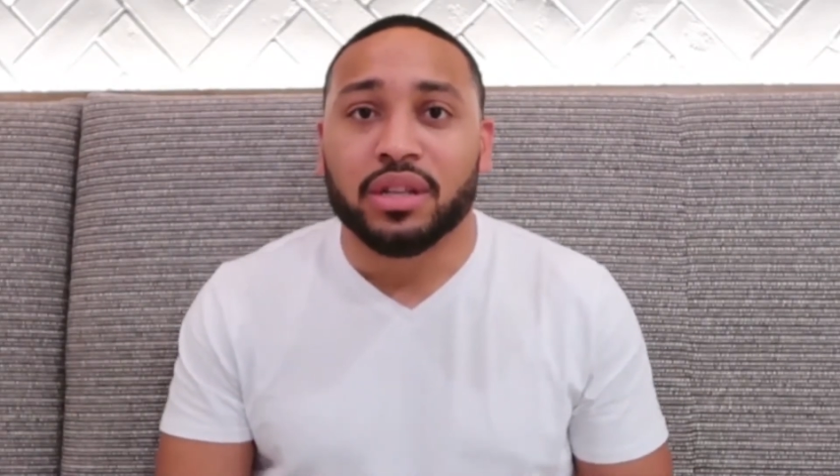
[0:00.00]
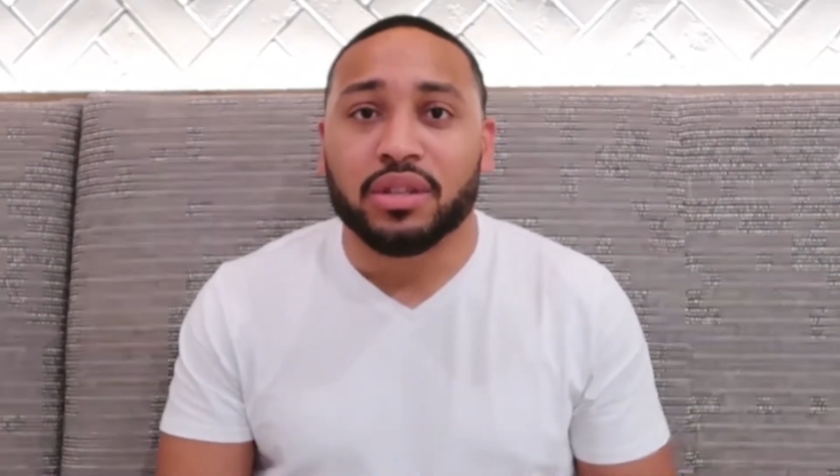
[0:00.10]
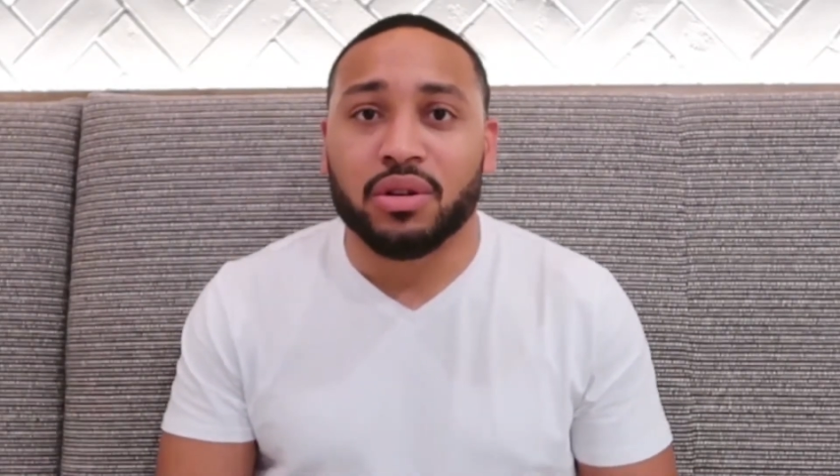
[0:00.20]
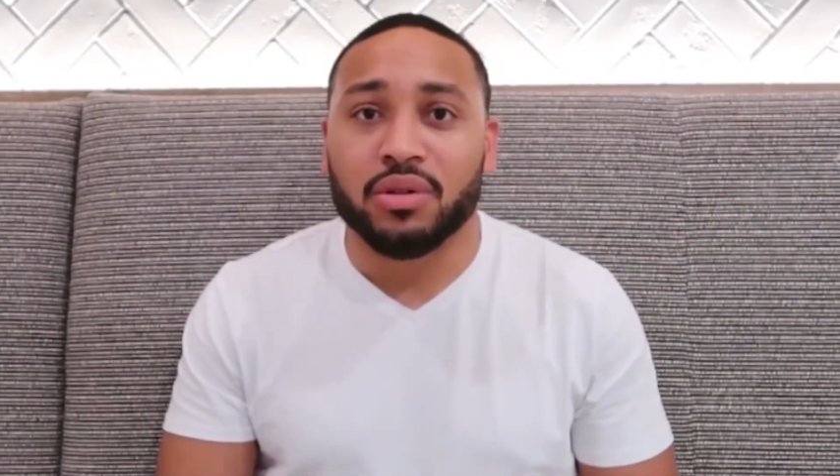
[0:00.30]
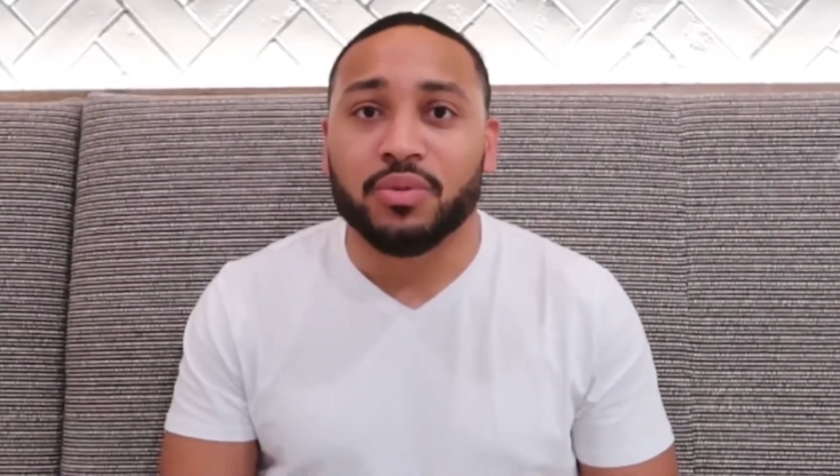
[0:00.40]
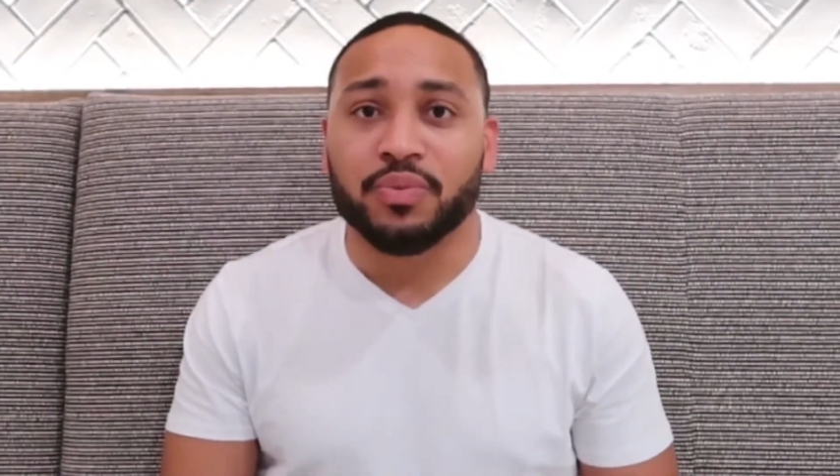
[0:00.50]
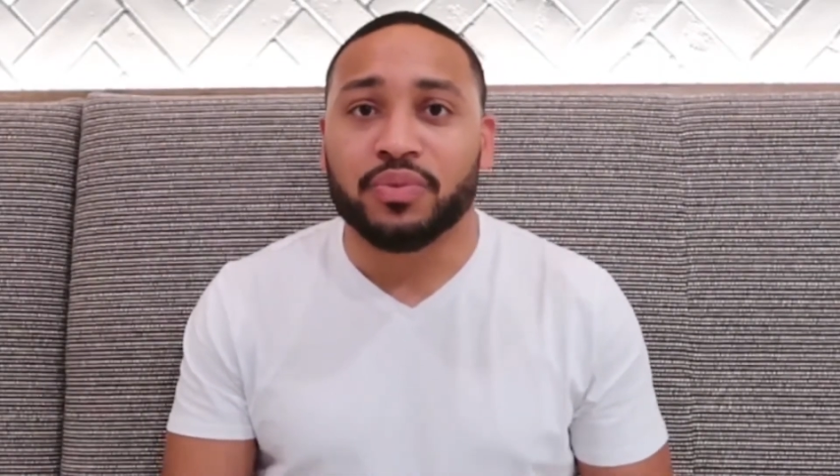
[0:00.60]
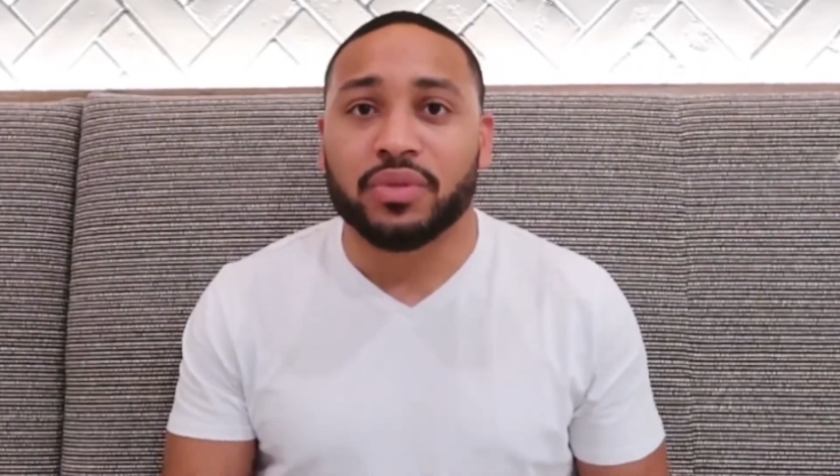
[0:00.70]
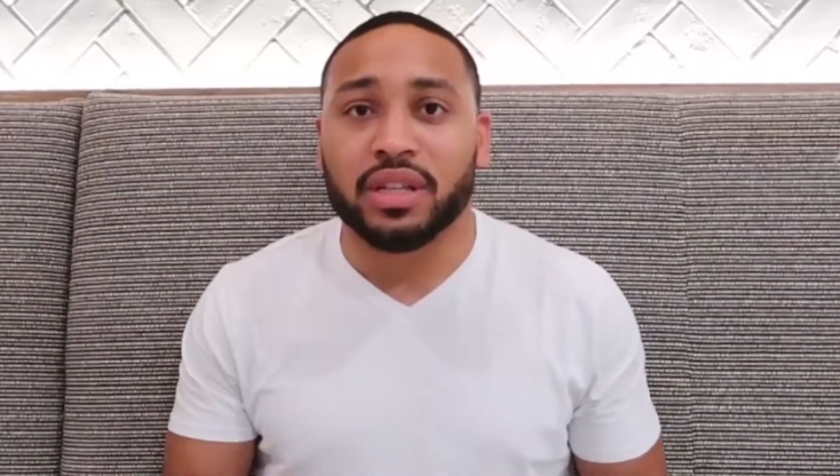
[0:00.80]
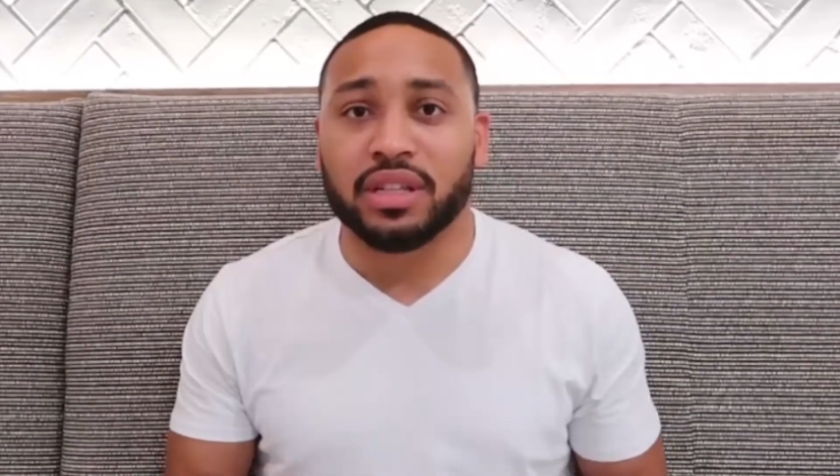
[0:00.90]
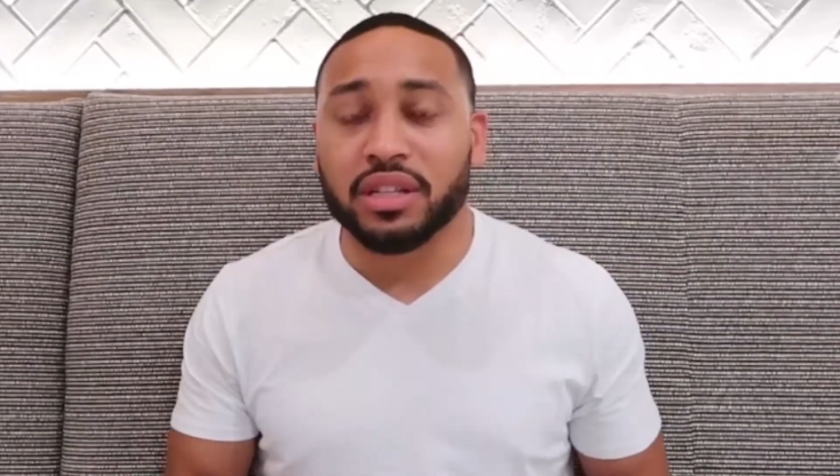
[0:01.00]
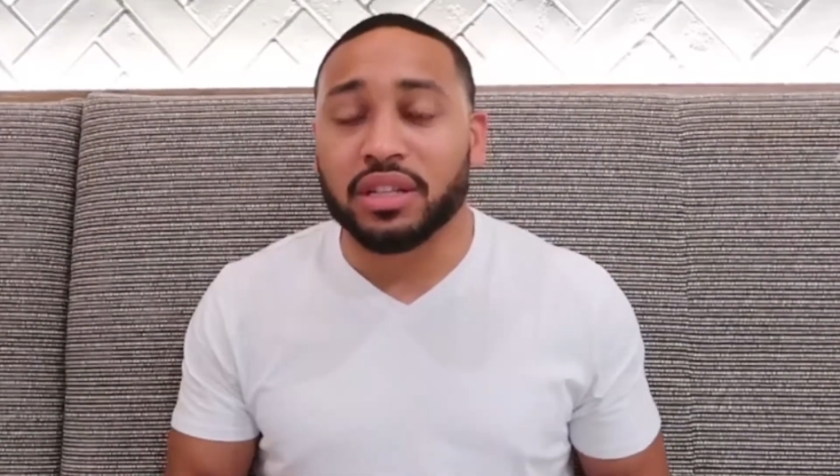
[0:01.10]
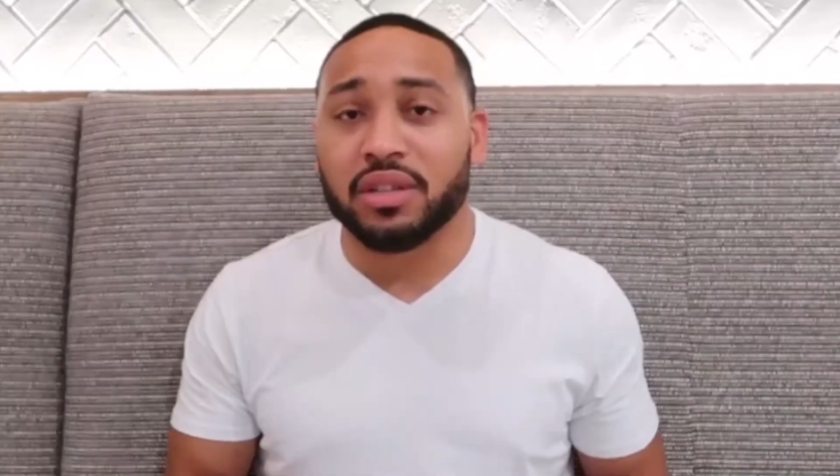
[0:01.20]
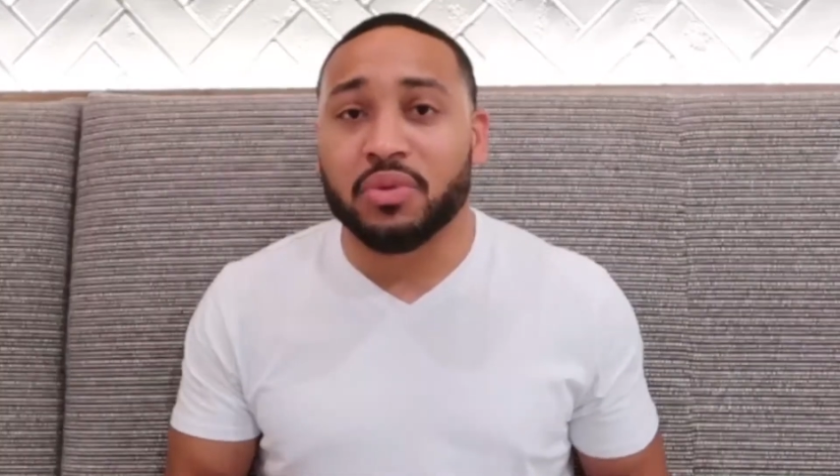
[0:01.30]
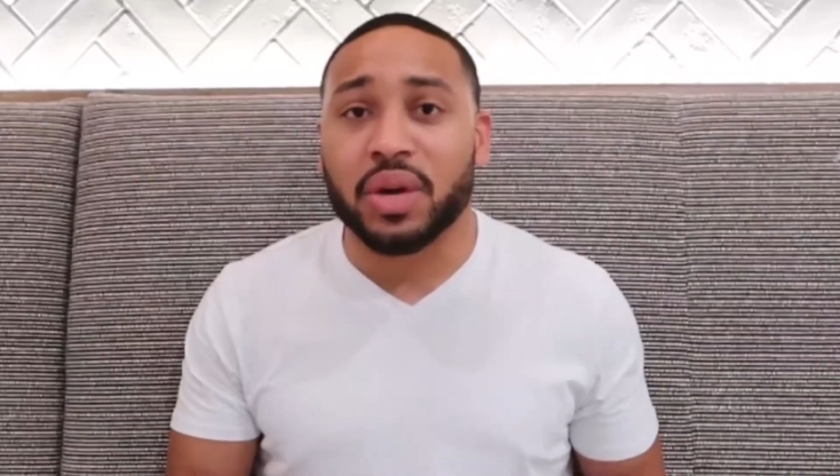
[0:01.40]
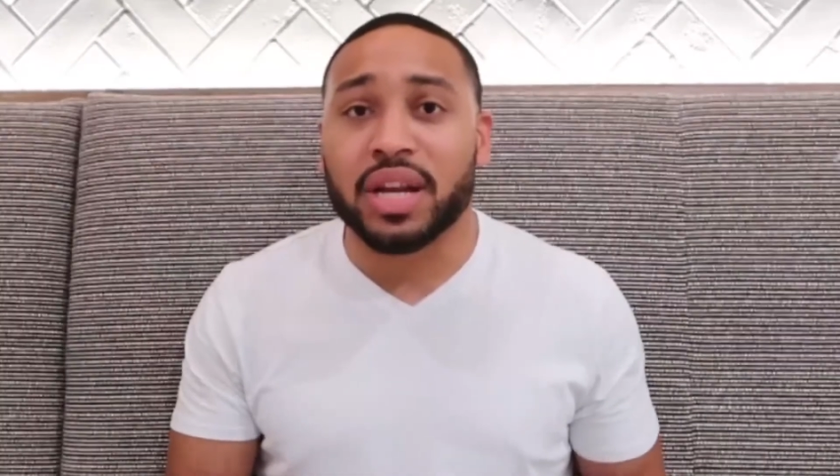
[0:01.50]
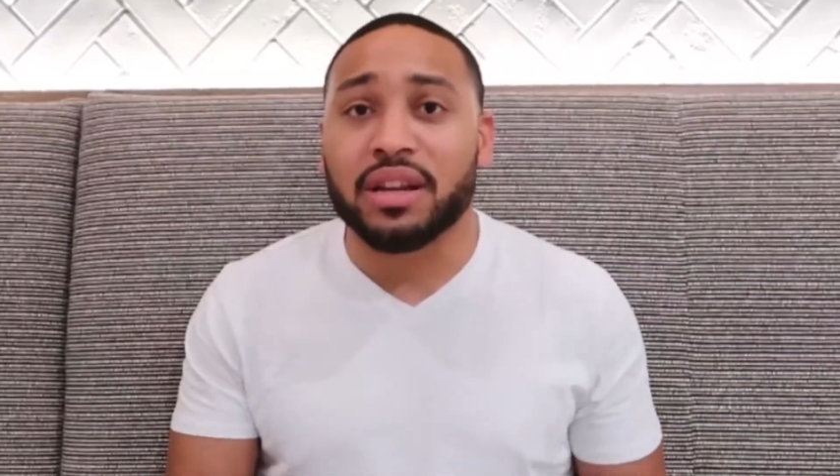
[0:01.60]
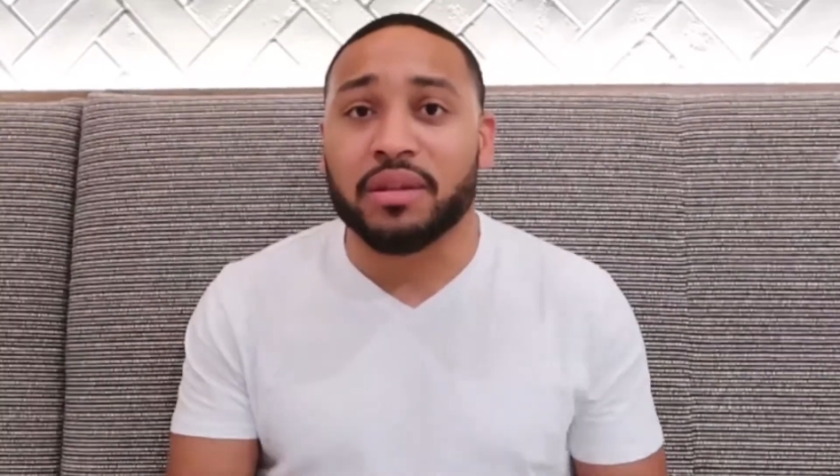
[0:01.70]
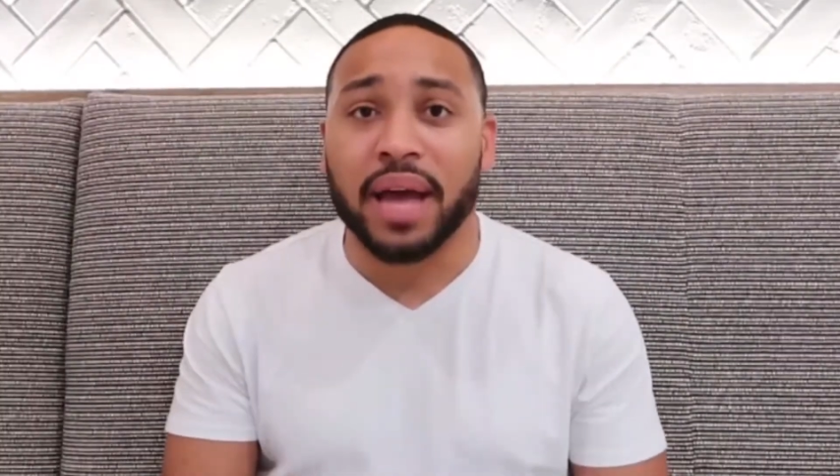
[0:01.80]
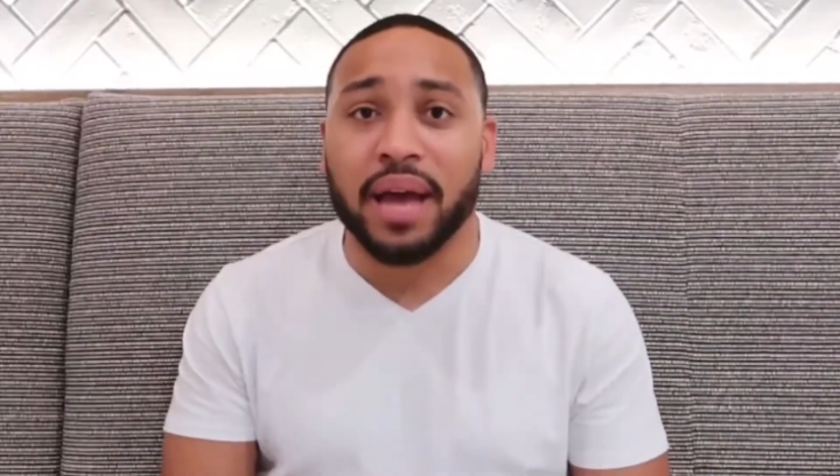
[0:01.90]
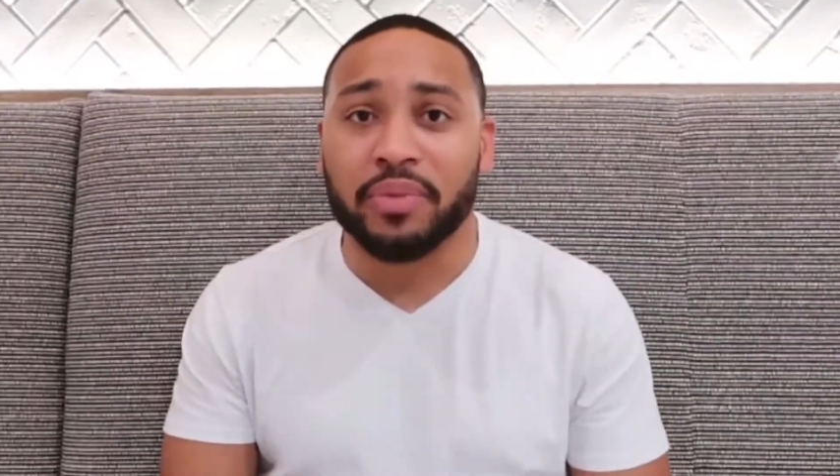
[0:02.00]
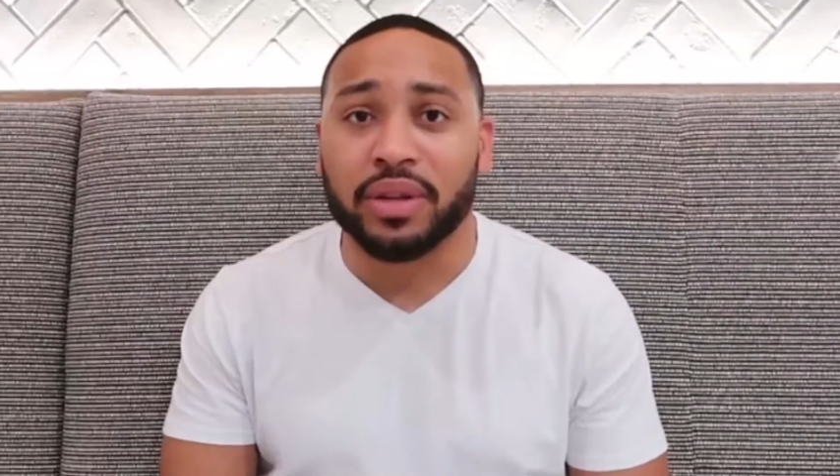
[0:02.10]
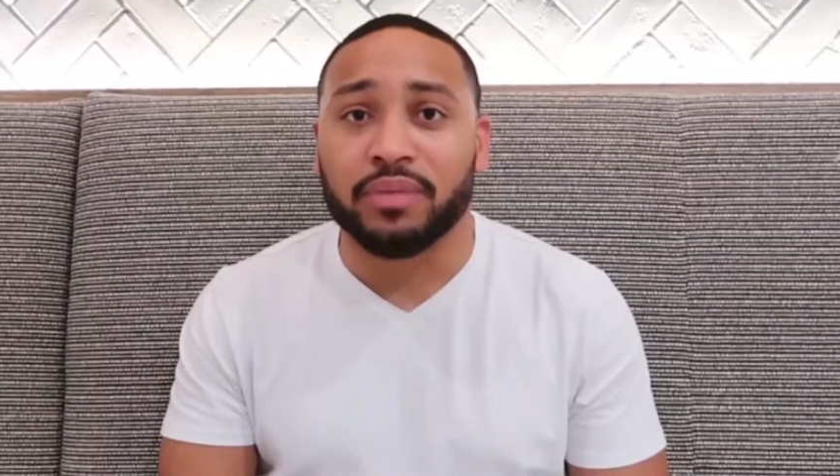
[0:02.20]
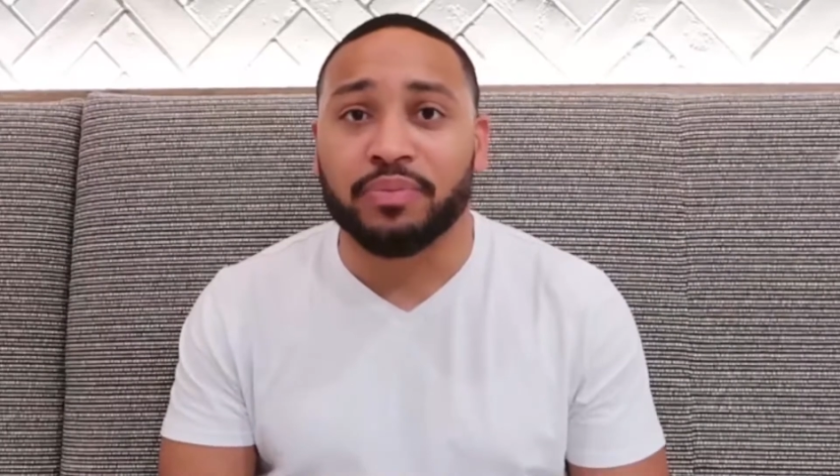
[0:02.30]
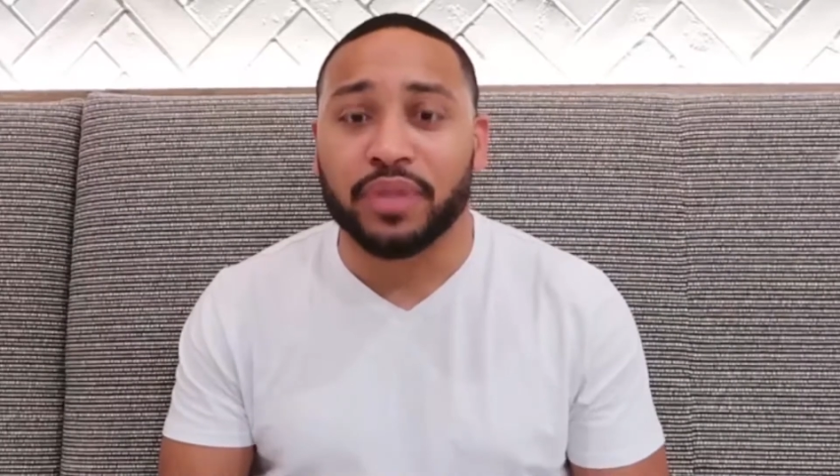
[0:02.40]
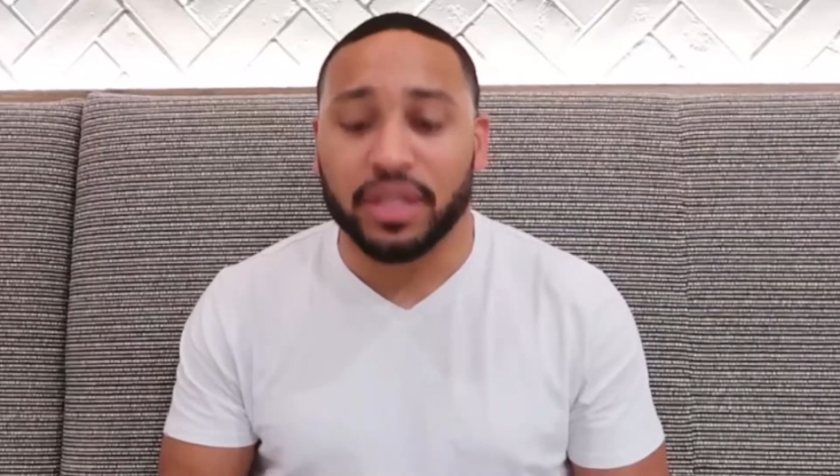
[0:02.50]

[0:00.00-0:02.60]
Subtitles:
So essentially what ended up happening